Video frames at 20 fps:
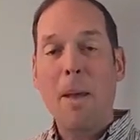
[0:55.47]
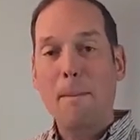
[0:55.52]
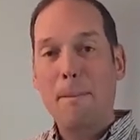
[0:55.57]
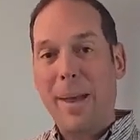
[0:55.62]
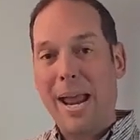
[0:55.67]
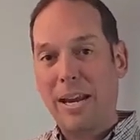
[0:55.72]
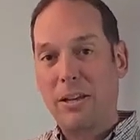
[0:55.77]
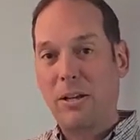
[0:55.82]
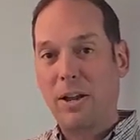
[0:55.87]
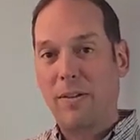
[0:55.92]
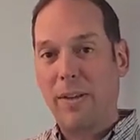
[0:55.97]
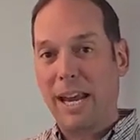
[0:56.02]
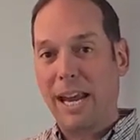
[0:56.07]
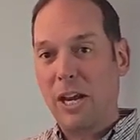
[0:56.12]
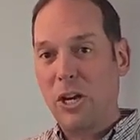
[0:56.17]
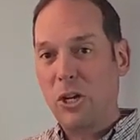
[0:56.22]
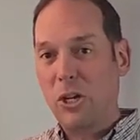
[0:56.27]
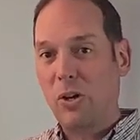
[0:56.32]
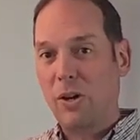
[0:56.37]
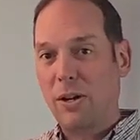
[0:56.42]
based on the
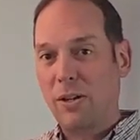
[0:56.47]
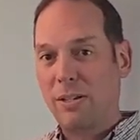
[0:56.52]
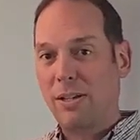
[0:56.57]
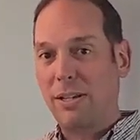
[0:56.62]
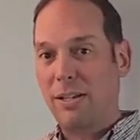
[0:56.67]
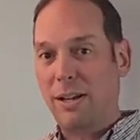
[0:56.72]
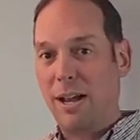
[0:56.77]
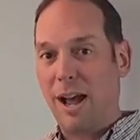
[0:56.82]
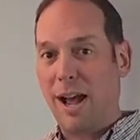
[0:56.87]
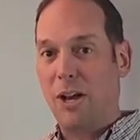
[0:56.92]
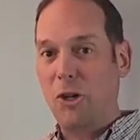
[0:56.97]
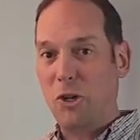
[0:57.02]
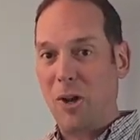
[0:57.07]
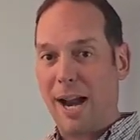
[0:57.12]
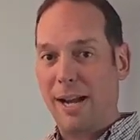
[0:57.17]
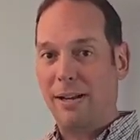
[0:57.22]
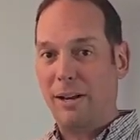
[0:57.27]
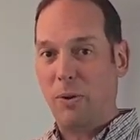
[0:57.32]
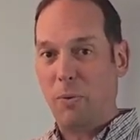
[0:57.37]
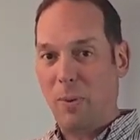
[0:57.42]
insurance's
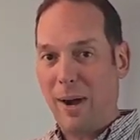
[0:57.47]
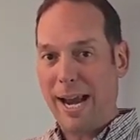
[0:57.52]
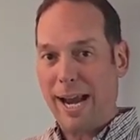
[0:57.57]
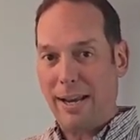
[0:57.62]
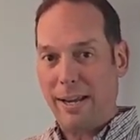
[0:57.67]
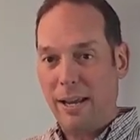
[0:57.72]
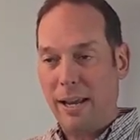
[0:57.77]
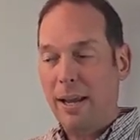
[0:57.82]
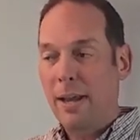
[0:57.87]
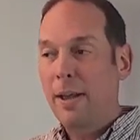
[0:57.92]
contracted rate.